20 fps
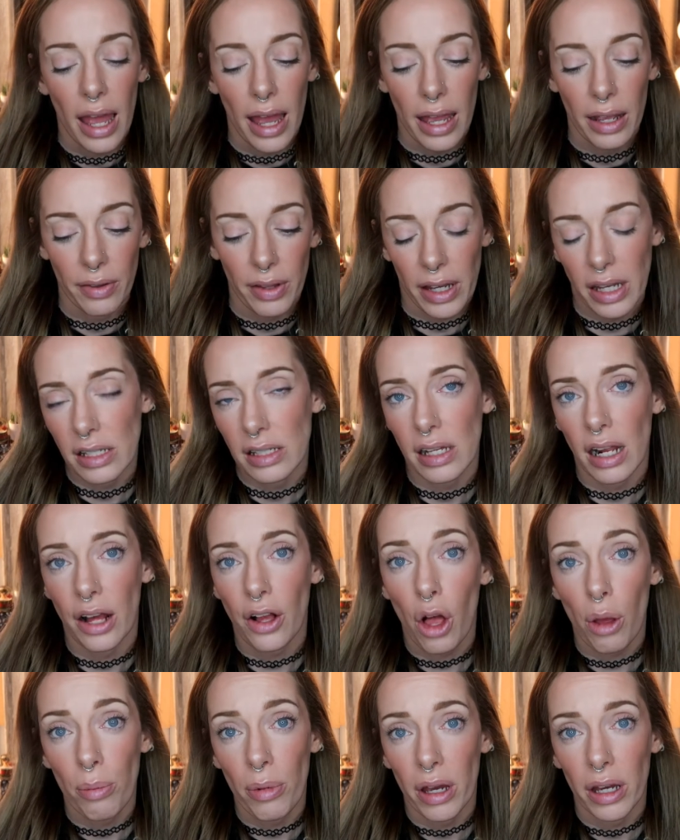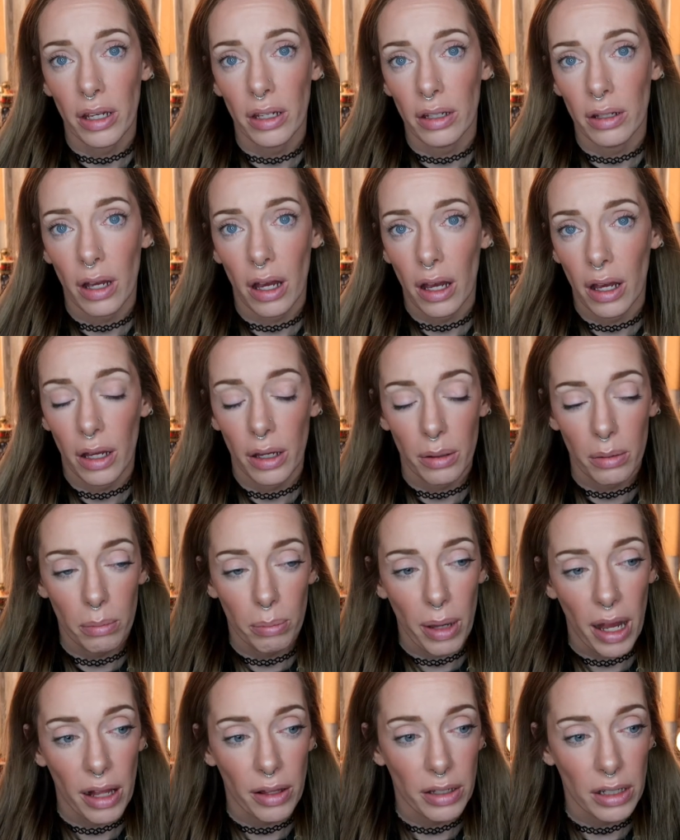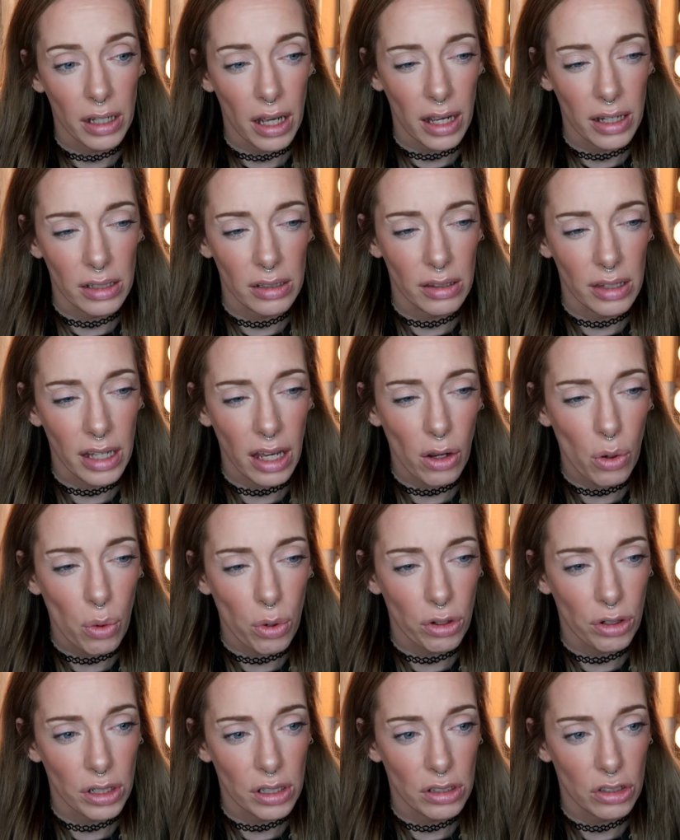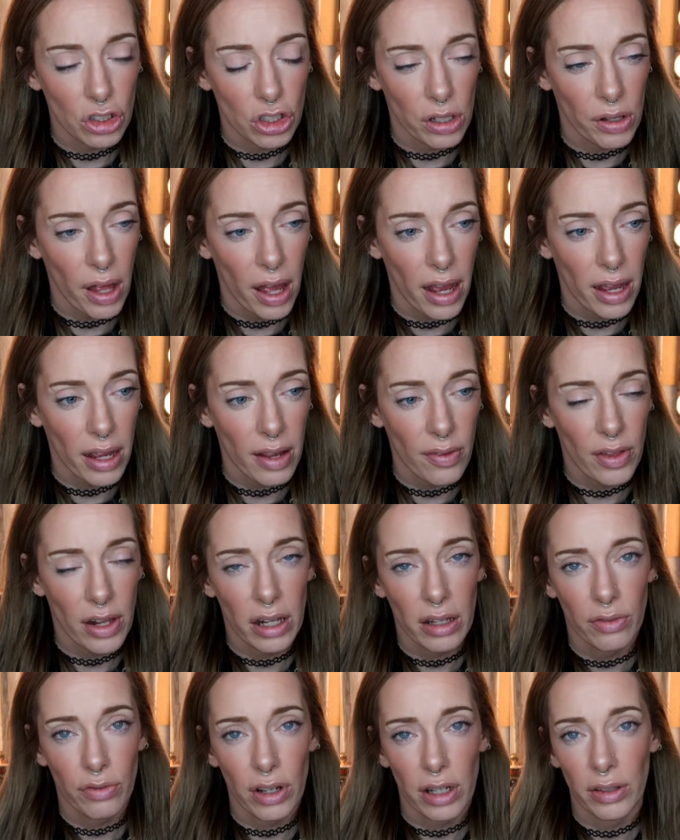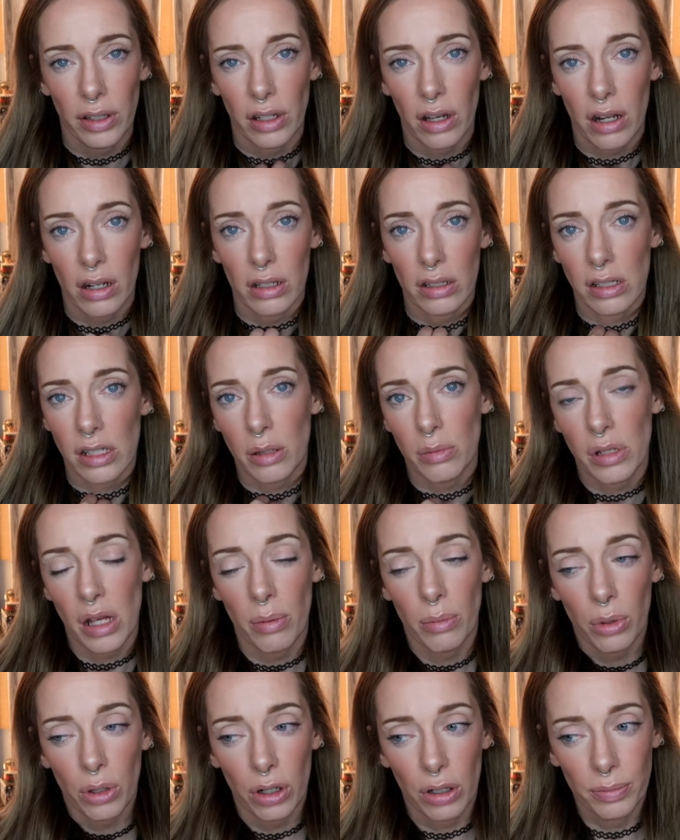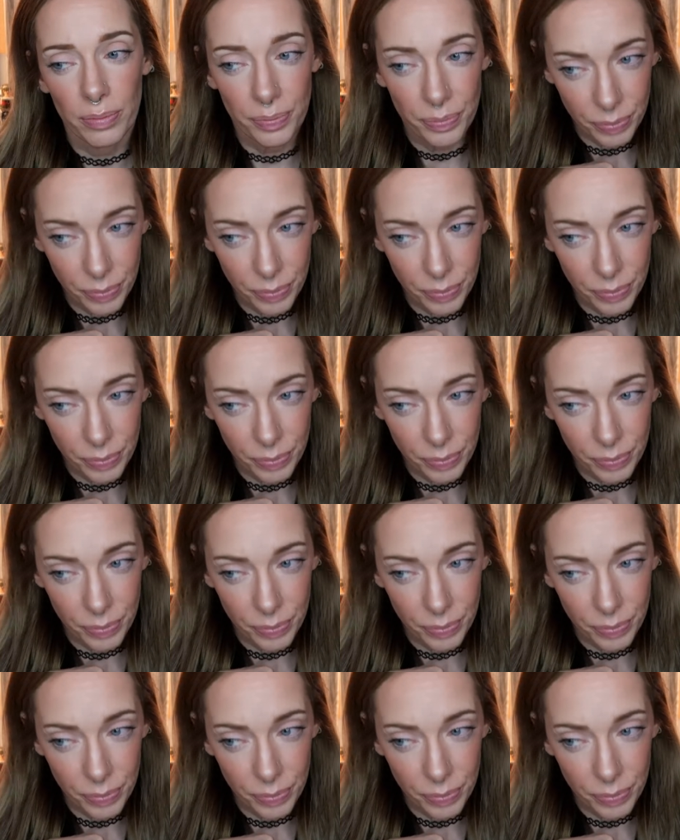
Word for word: And like I said, I got my palette, I think I ordered it in July and then I finally got it in September.